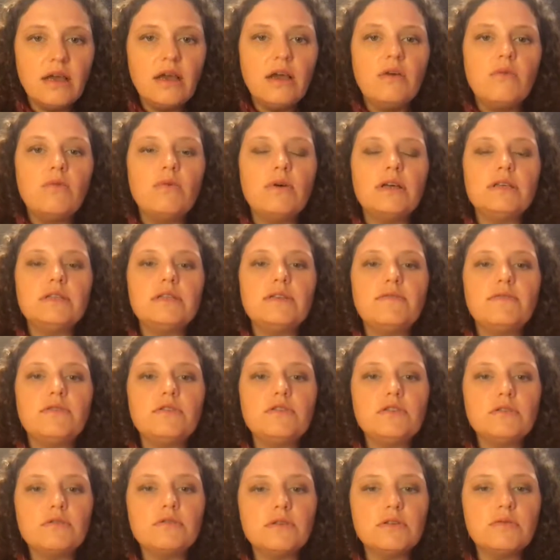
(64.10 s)
Whereas if you
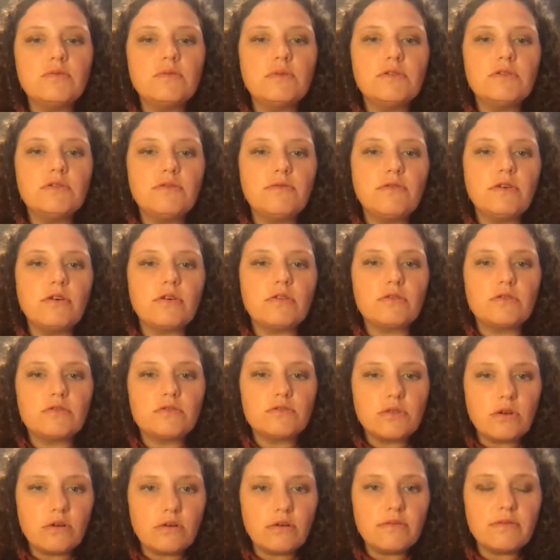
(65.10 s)
do it when you've got
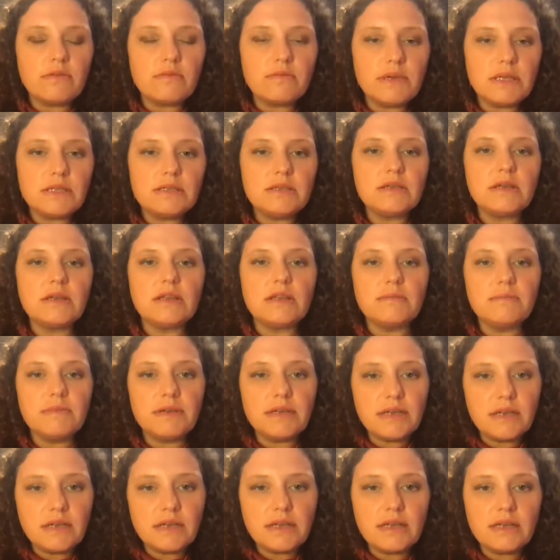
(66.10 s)
control of the meeting at the
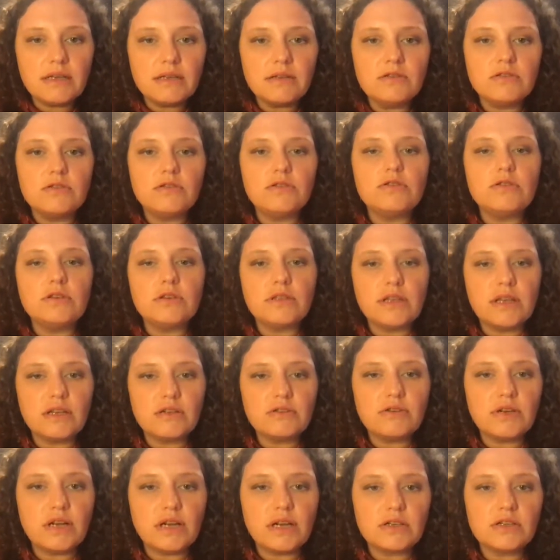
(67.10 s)
beginning, you're doing the
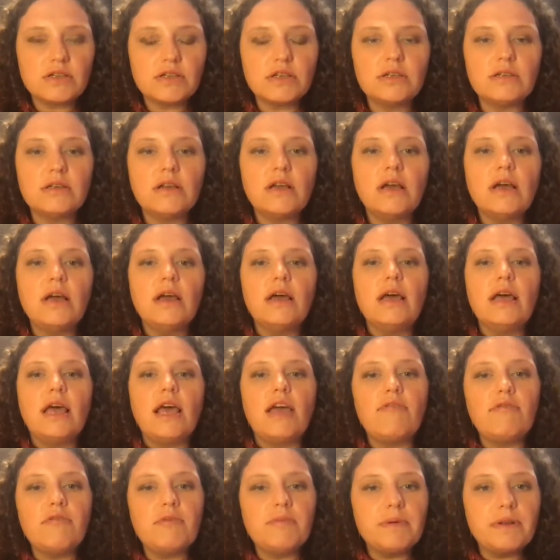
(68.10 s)
introduction,
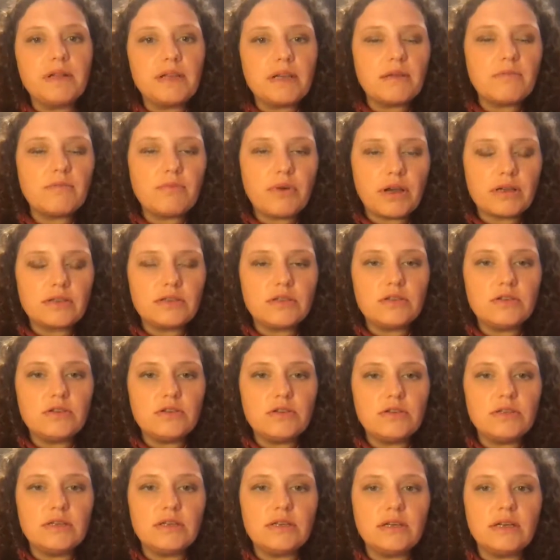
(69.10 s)
everybody can practice
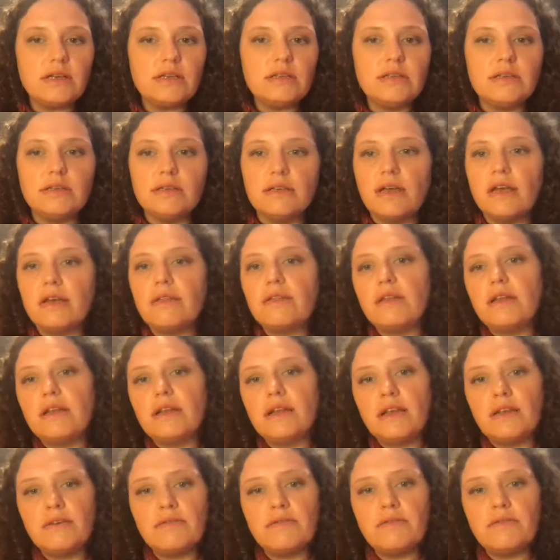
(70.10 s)
using it. And then
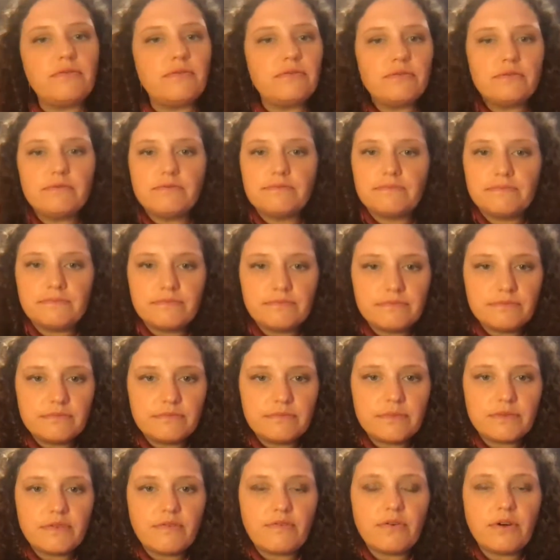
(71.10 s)
if
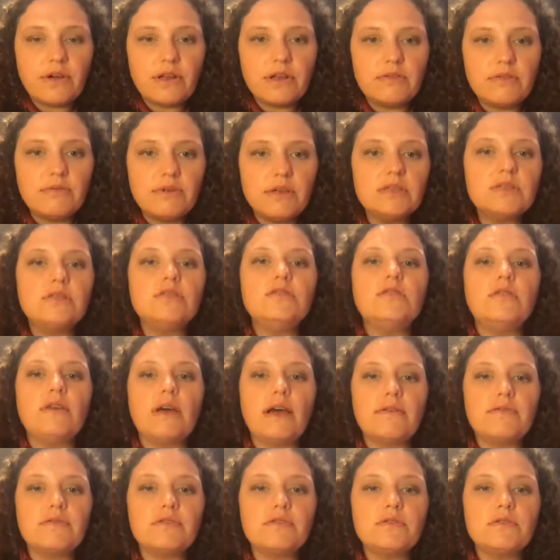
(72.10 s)
for any reason you
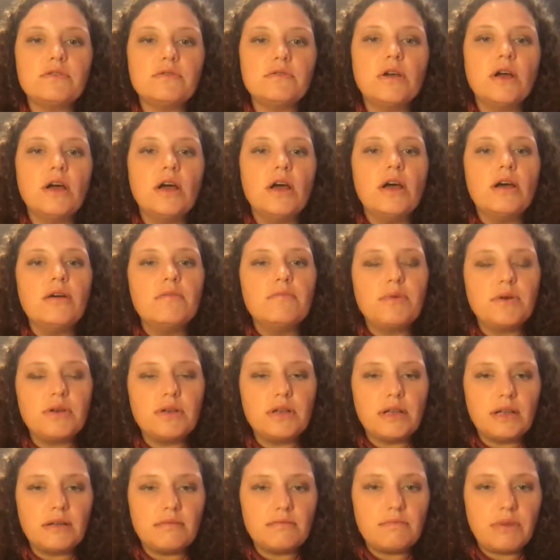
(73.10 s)
have to put
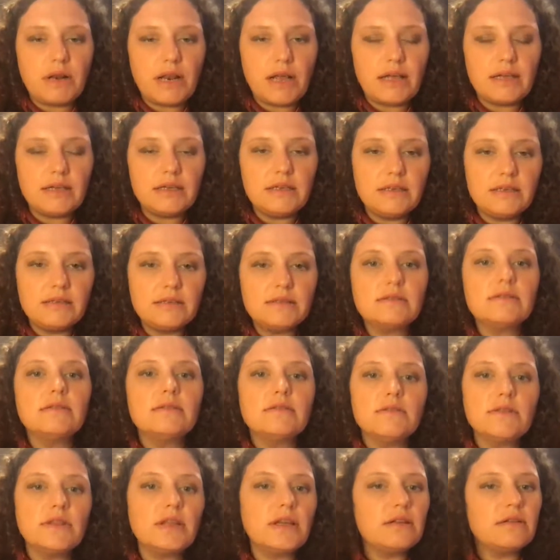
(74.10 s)
it in place,
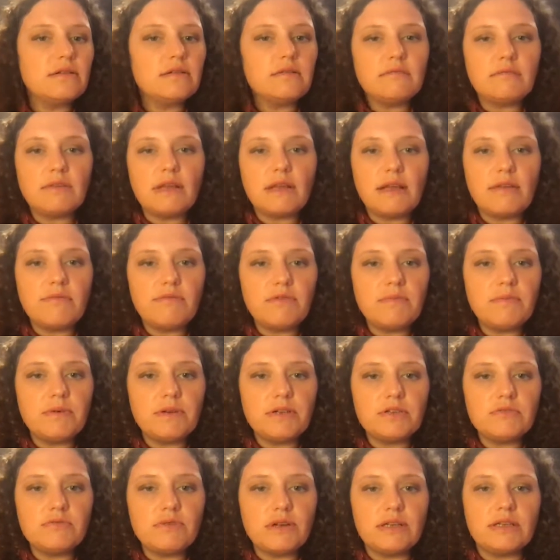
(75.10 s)
then
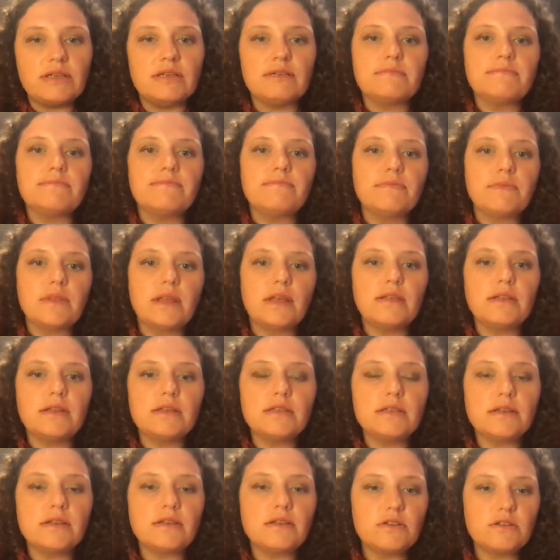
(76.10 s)
everybody's ready and
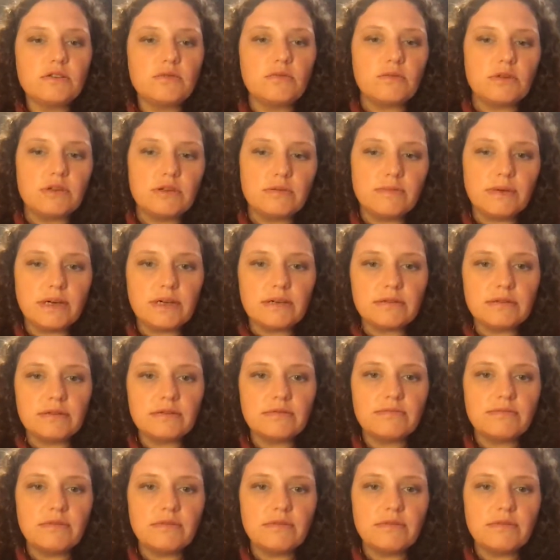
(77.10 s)
there's nothing to worry about.